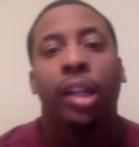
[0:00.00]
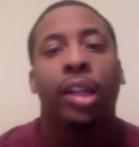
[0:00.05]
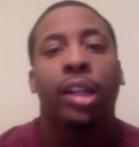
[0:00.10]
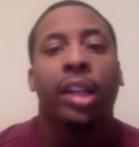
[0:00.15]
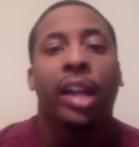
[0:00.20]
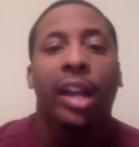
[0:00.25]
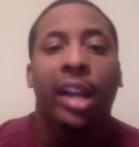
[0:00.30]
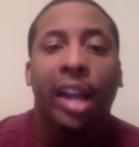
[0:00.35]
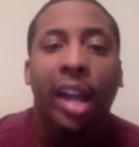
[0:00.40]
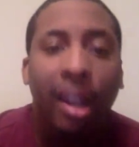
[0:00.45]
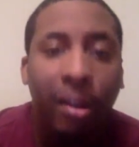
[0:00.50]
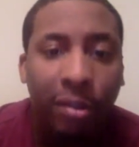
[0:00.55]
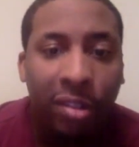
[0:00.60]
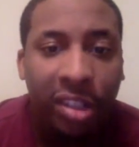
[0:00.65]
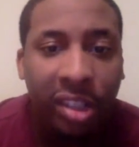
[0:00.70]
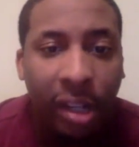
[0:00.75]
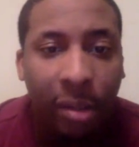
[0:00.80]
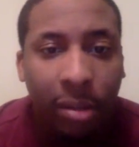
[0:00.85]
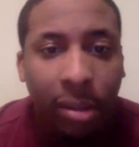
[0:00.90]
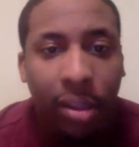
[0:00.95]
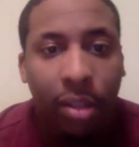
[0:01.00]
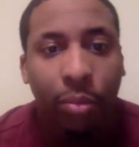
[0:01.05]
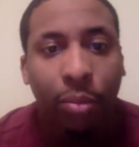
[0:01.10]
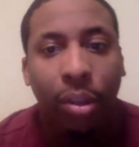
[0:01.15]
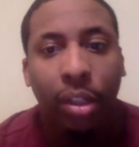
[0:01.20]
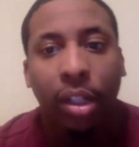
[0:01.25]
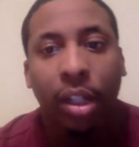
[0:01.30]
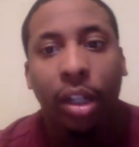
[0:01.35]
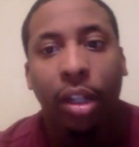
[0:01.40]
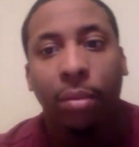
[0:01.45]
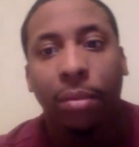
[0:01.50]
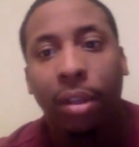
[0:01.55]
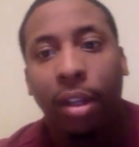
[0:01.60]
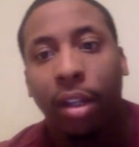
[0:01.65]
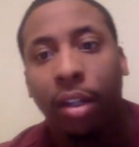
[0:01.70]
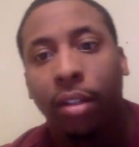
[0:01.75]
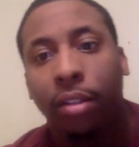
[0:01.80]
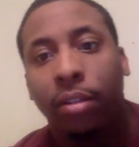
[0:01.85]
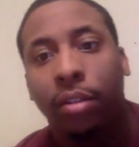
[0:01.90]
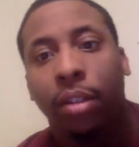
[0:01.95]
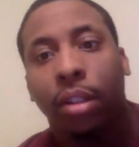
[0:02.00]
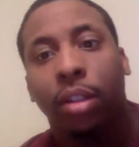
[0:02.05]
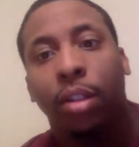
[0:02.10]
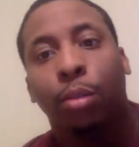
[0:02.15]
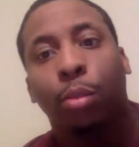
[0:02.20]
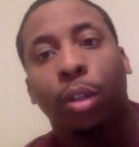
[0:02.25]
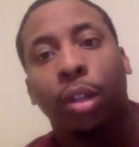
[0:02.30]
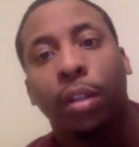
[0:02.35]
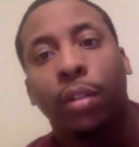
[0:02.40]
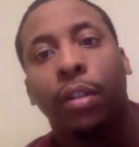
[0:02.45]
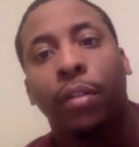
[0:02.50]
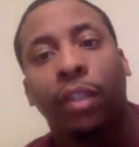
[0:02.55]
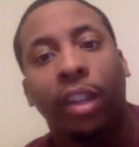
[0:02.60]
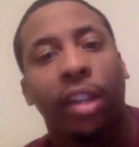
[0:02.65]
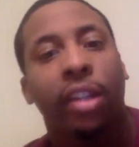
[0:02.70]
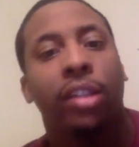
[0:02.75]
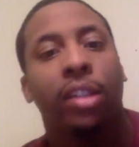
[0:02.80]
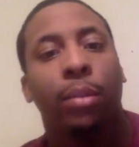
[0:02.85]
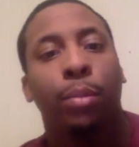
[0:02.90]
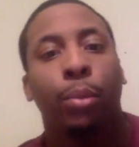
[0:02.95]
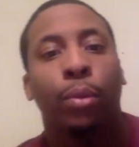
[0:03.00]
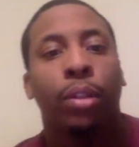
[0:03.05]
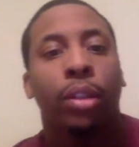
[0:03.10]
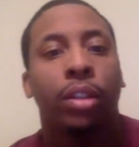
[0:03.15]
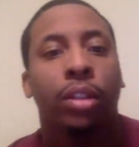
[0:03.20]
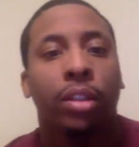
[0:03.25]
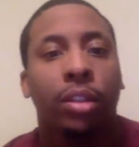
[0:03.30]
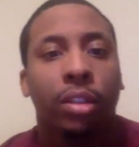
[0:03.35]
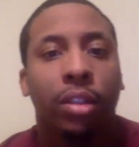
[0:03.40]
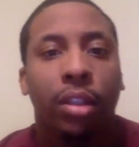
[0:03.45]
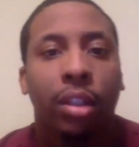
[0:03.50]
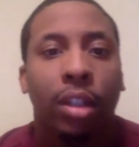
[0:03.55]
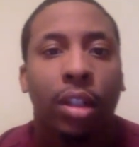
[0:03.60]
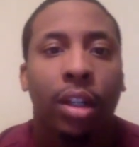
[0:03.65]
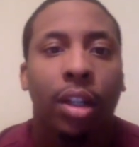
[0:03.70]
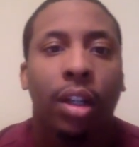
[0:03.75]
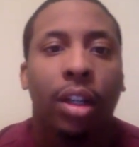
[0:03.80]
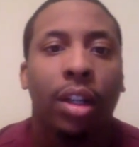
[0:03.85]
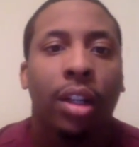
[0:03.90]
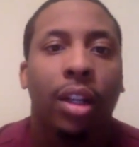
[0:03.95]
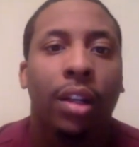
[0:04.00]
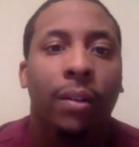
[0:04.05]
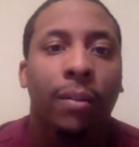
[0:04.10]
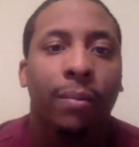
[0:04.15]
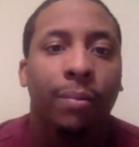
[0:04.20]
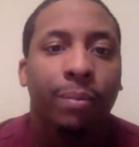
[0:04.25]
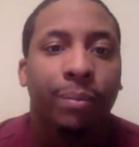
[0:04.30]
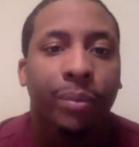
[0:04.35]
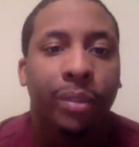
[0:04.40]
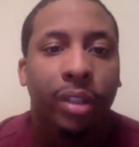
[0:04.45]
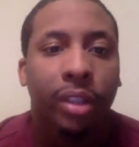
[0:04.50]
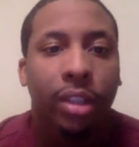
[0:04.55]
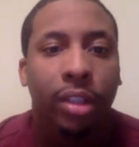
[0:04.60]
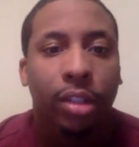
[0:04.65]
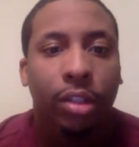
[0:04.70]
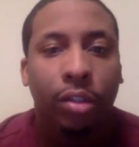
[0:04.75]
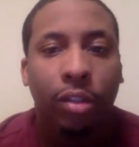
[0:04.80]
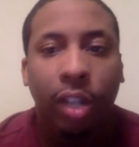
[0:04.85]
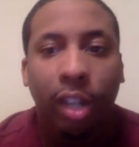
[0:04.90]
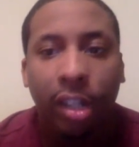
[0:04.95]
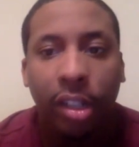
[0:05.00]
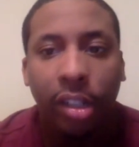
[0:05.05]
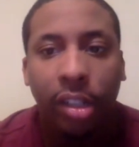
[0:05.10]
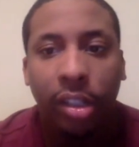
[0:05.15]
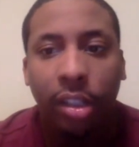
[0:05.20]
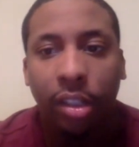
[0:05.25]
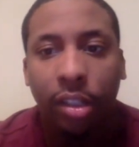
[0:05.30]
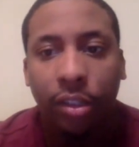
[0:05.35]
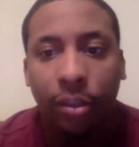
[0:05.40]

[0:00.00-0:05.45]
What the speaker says: Yeah, 8 receptions one game, man. 20 fantasy points. It's crazy.